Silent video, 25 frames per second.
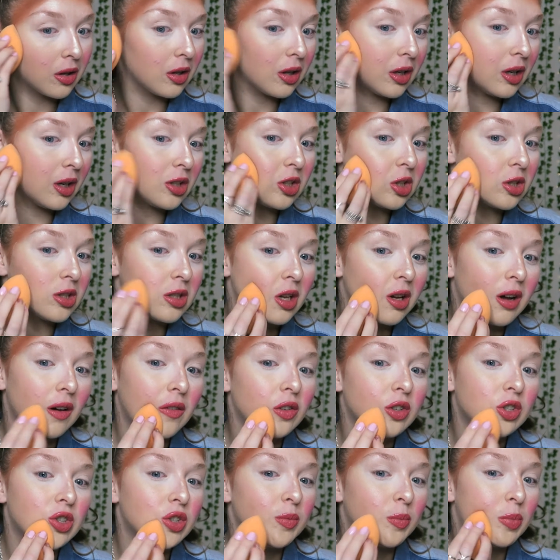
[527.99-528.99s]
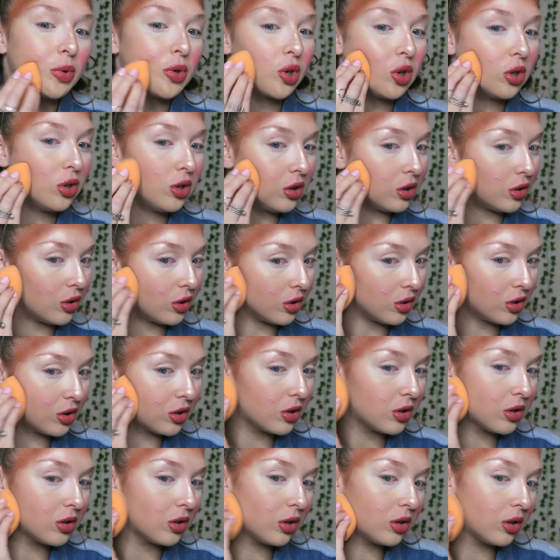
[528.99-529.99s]
It just covers the
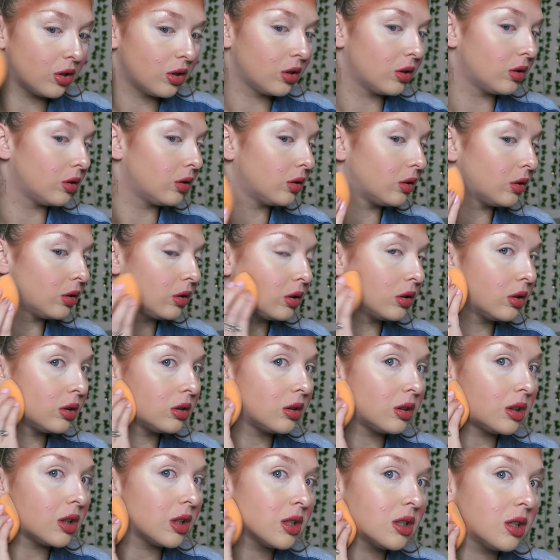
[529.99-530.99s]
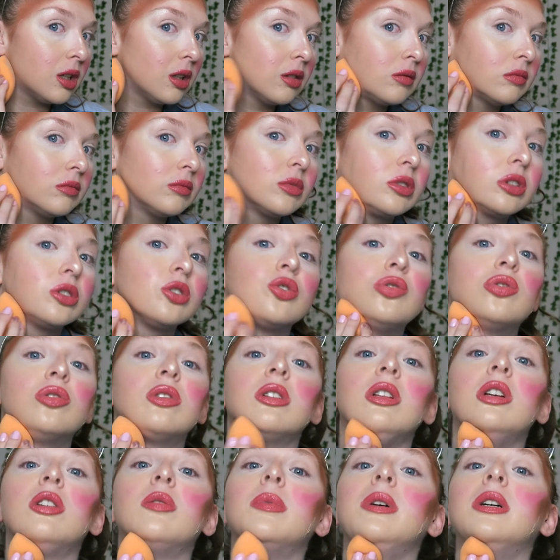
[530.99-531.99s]
bronze. Does it? Is it showing a
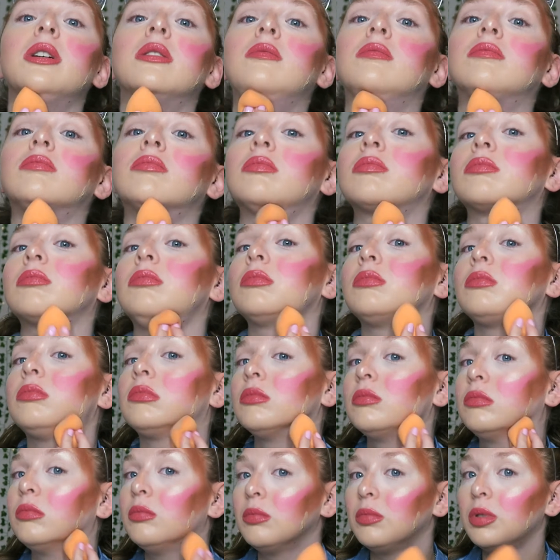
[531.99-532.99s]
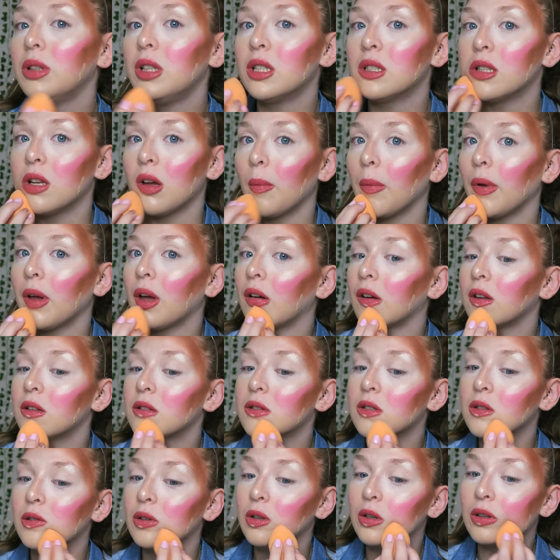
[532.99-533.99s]
little bit? Please tell me it
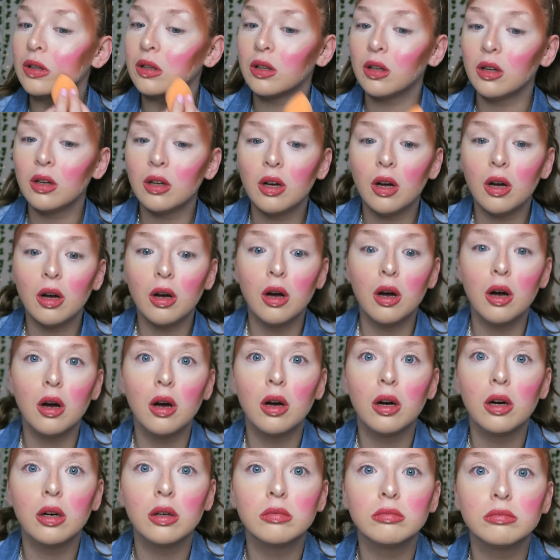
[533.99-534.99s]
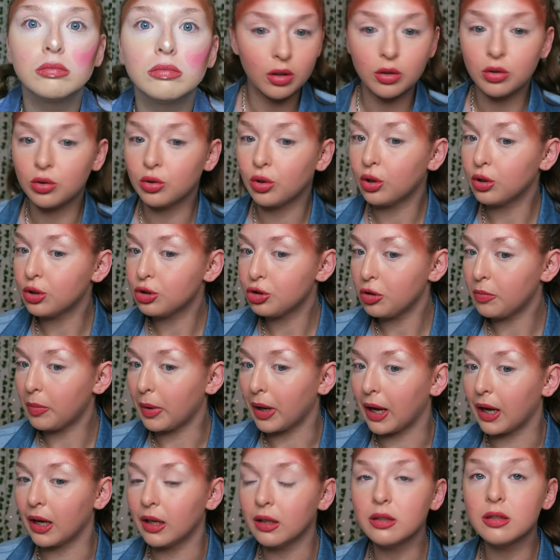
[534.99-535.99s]
is. Not too
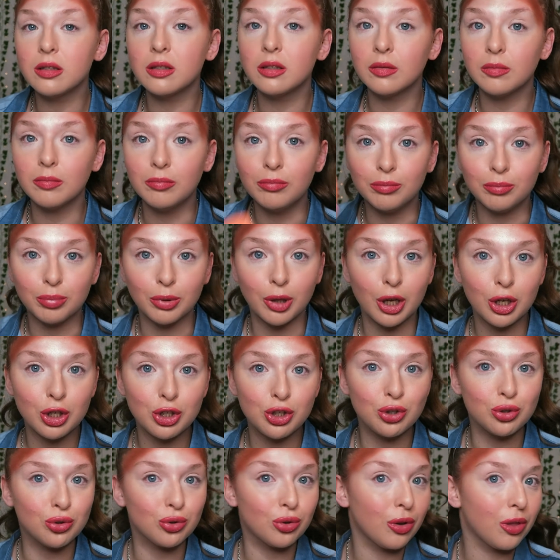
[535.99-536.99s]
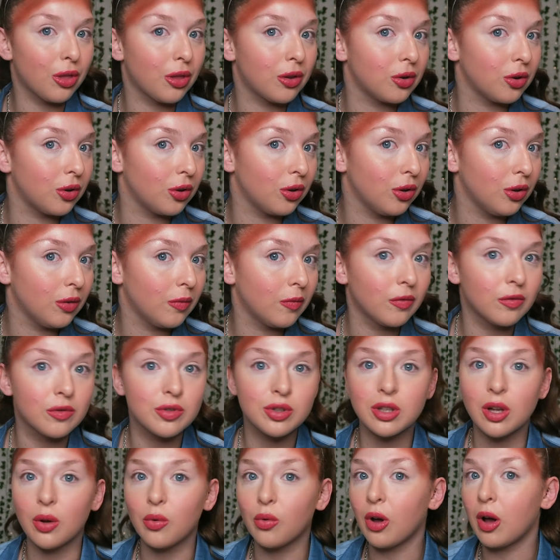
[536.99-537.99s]
bad. Blush showing through.
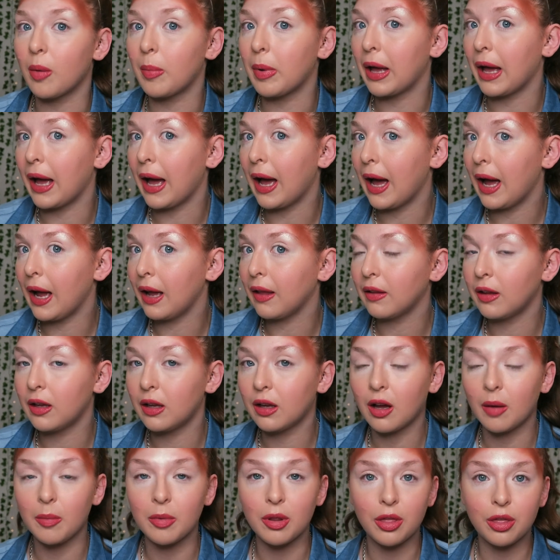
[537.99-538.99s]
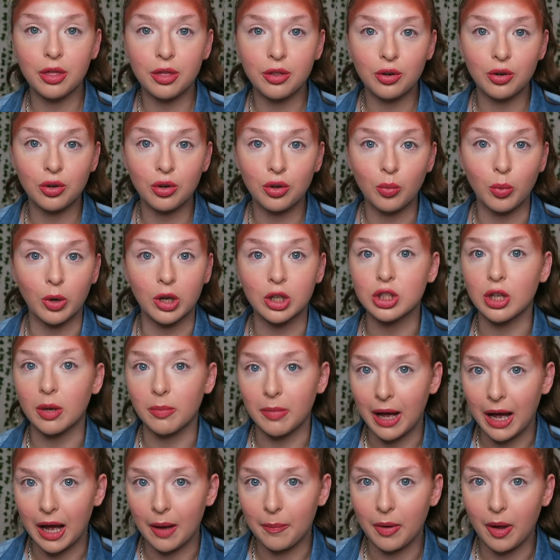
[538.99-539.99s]
Still got a bit of highlight coming through, which I'm
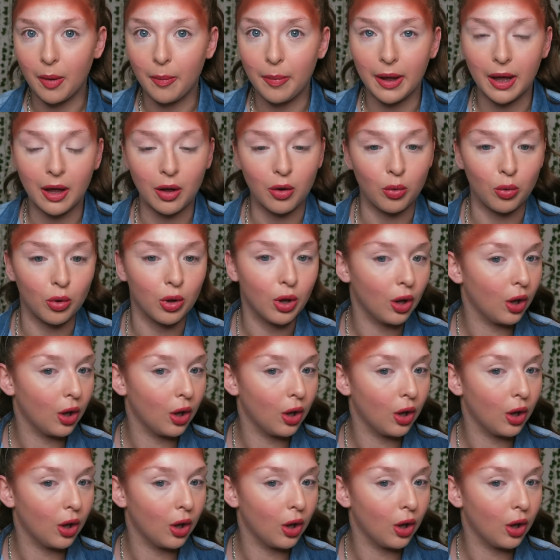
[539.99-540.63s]
happy about.